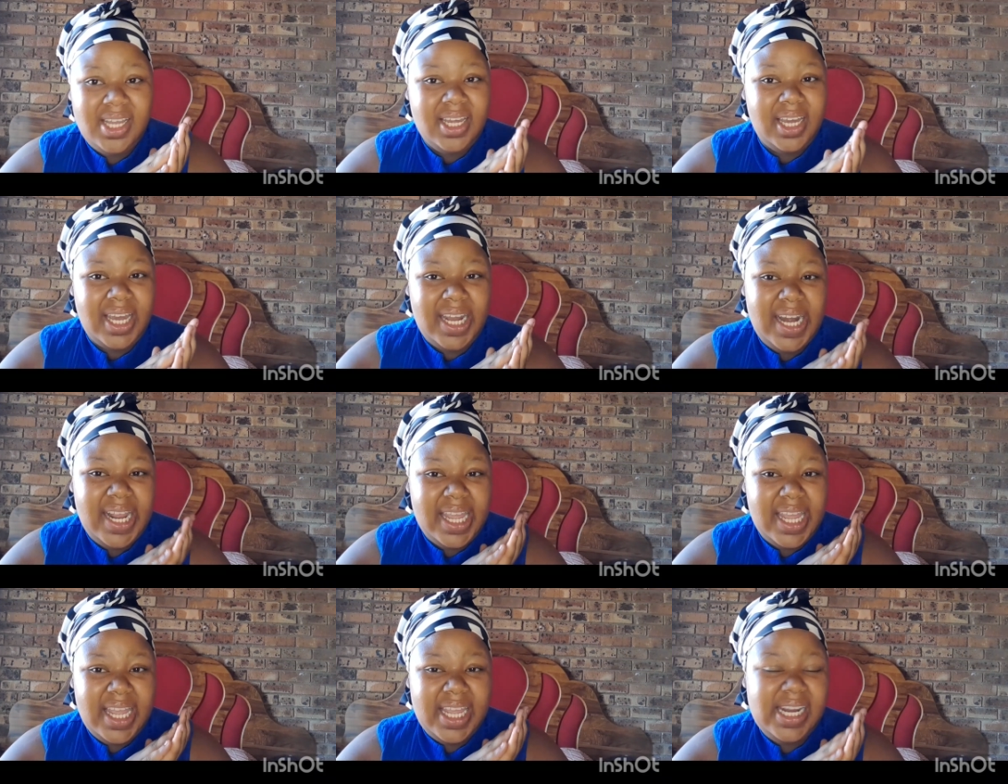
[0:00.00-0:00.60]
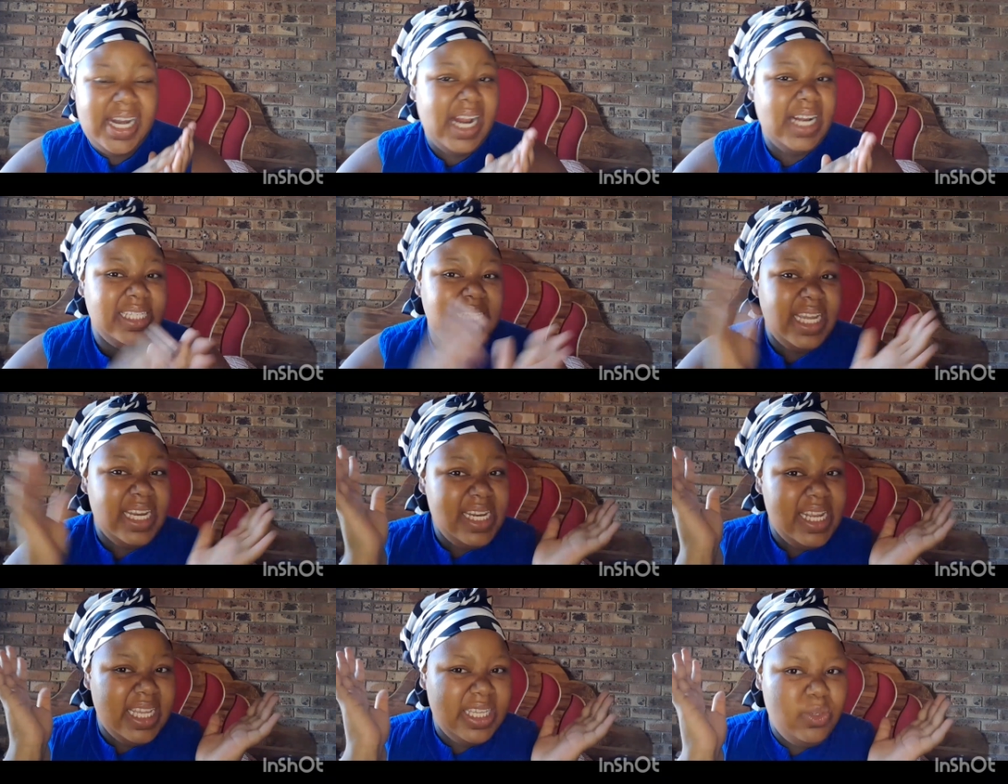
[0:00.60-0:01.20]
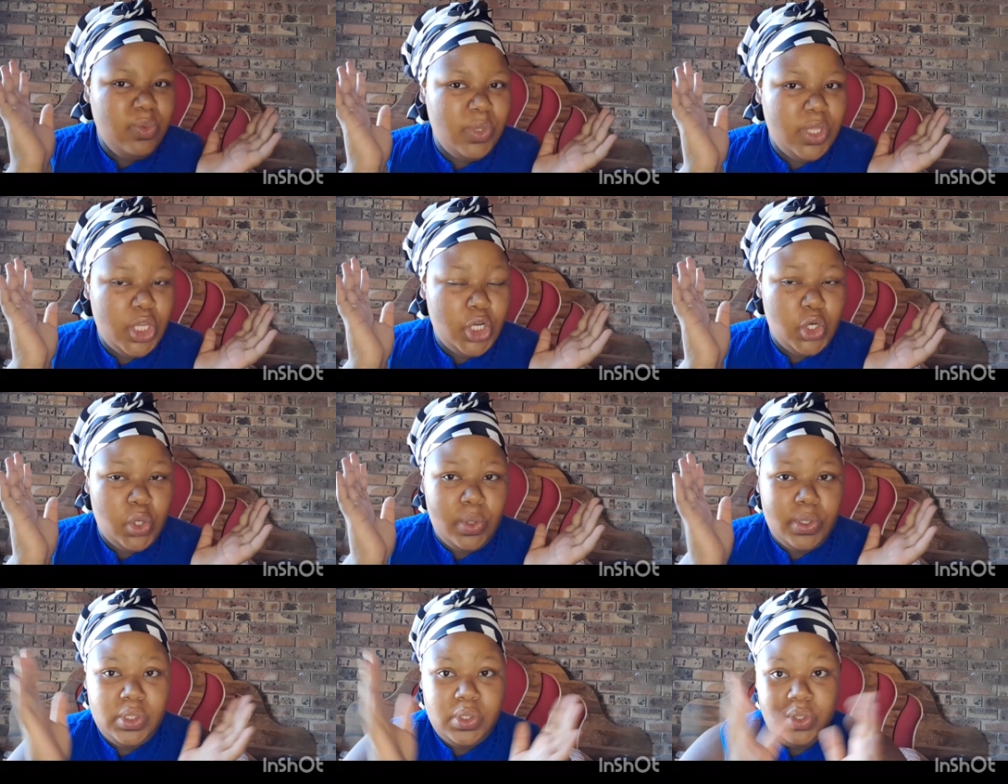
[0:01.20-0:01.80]
Kereke can have 10 years without
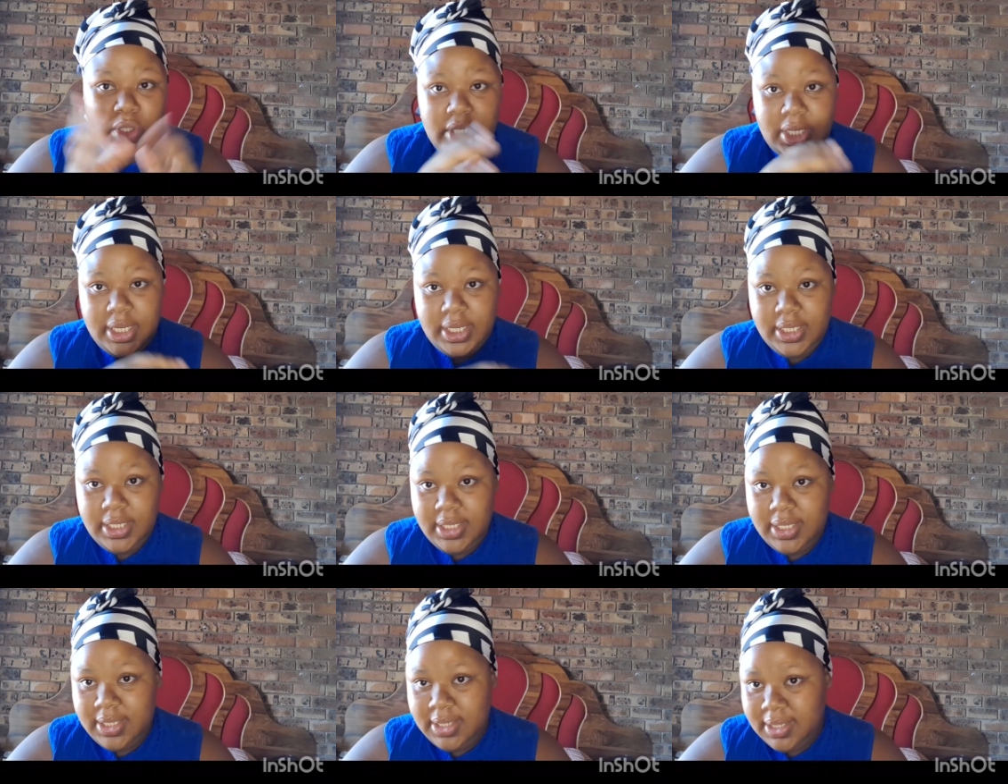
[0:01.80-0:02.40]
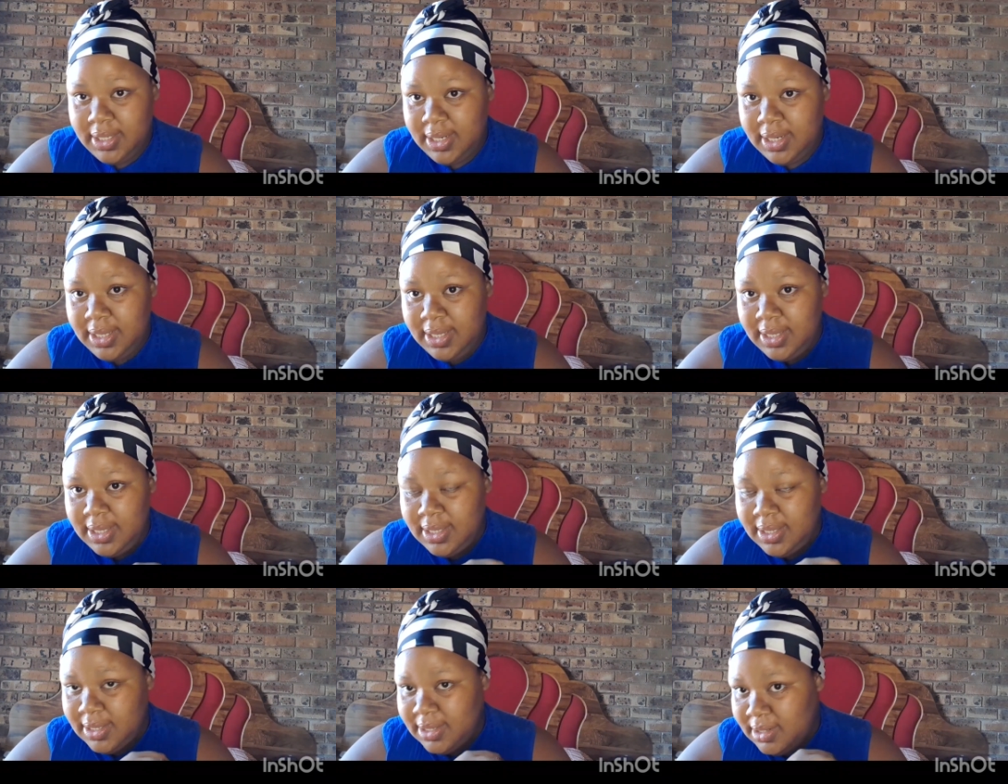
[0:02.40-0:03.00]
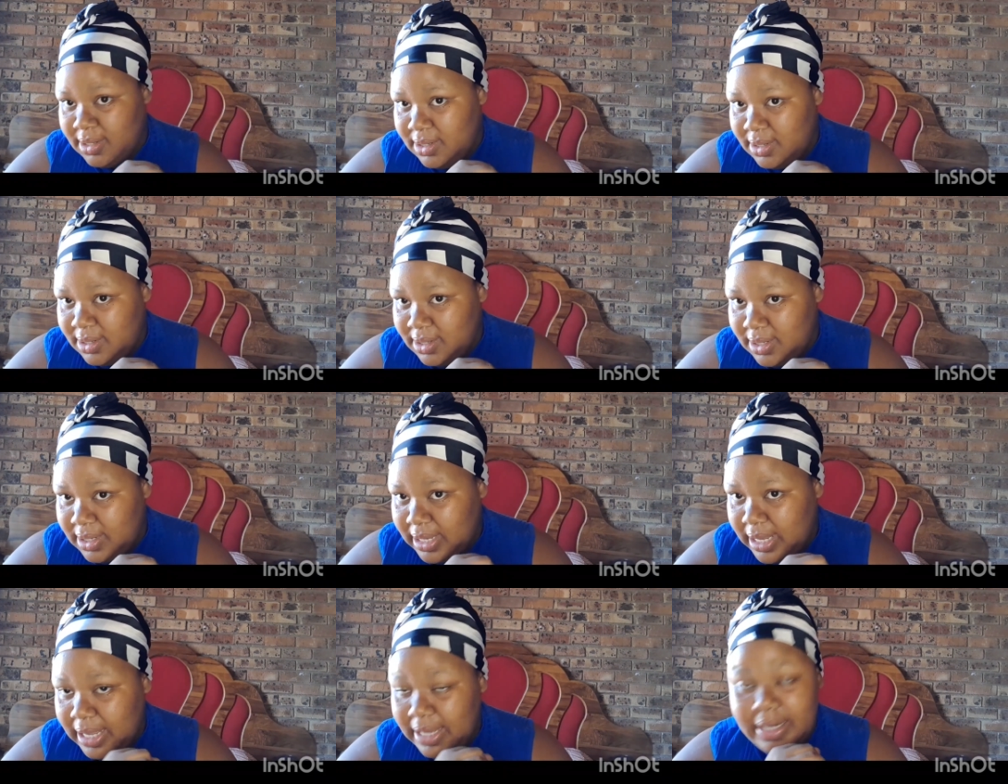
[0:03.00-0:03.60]
going to church.
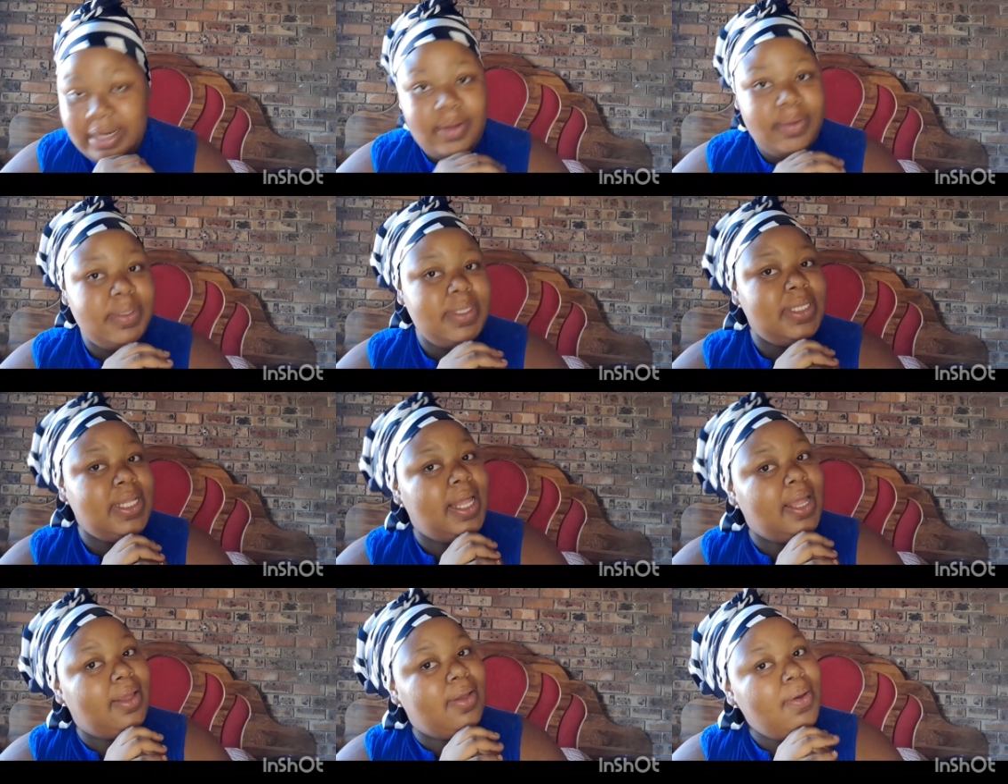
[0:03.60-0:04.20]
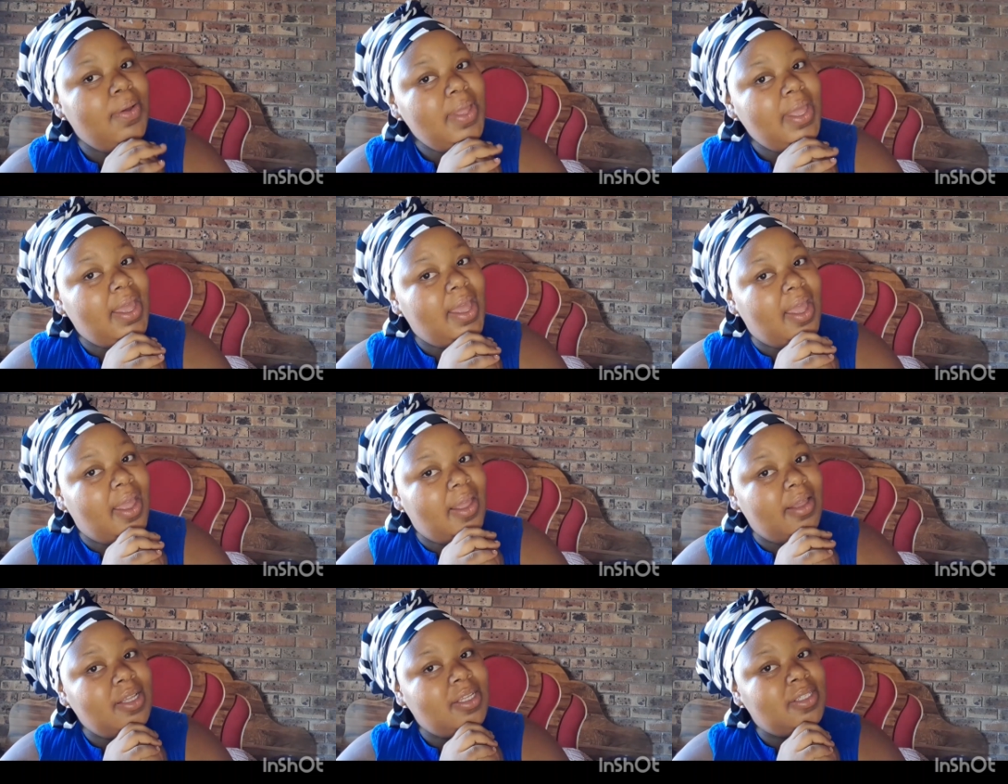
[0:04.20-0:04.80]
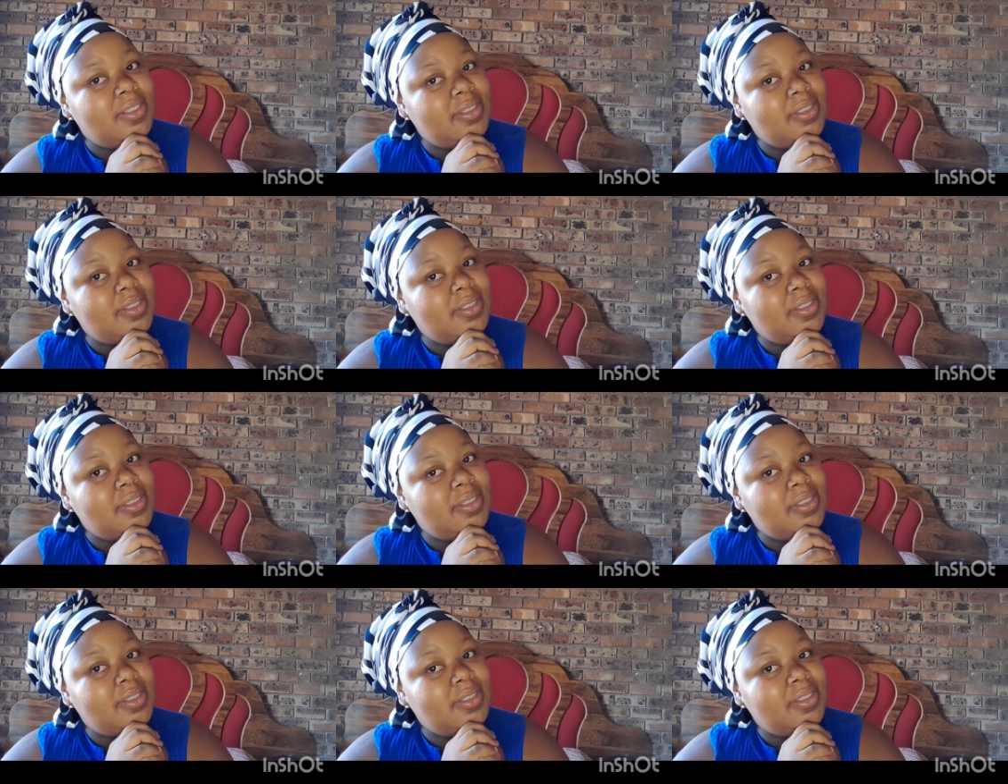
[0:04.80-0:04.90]
And I was like, okay,